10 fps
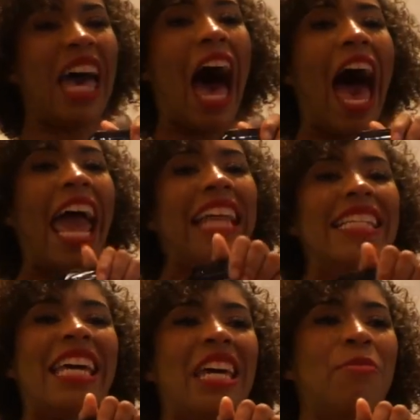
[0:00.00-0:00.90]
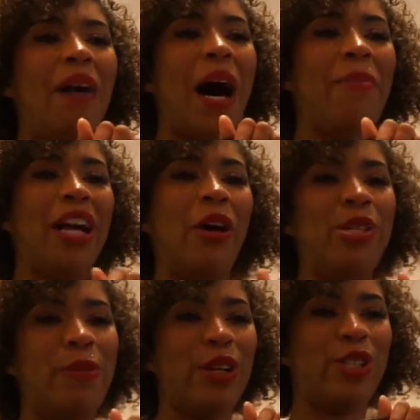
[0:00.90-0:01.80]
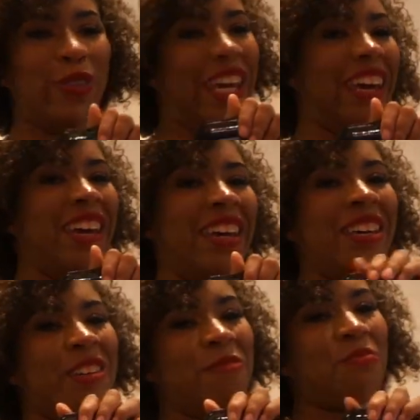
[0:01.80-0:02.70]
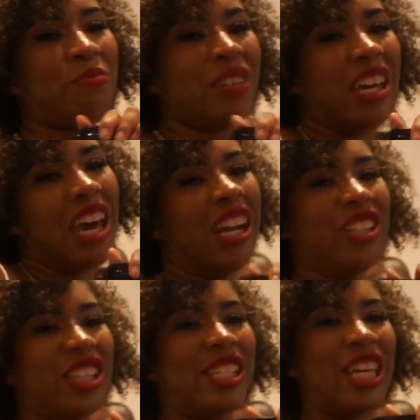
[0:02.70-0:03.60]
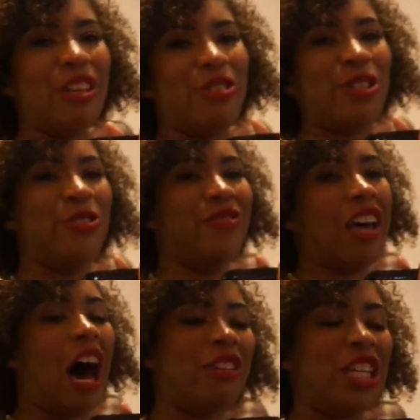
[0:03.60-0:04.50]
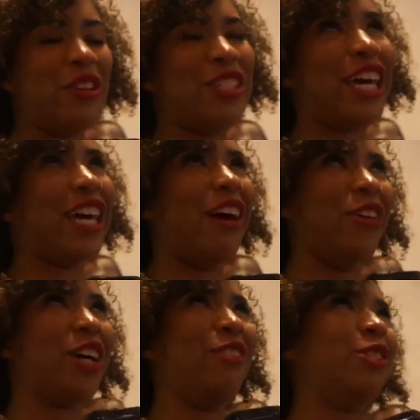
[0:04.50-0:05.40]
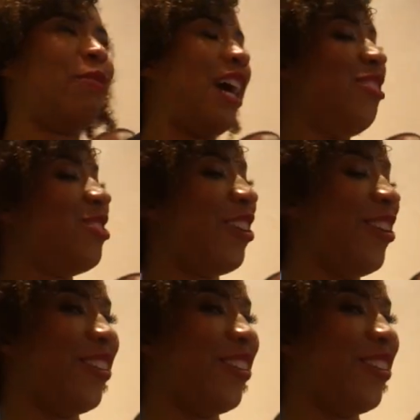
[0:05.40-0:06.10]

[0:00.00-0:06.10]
I hate to say goodbye, but I know it's pretty sweet. And it's just to see you soon. I'll send you a ticket out when you come to Japan, so.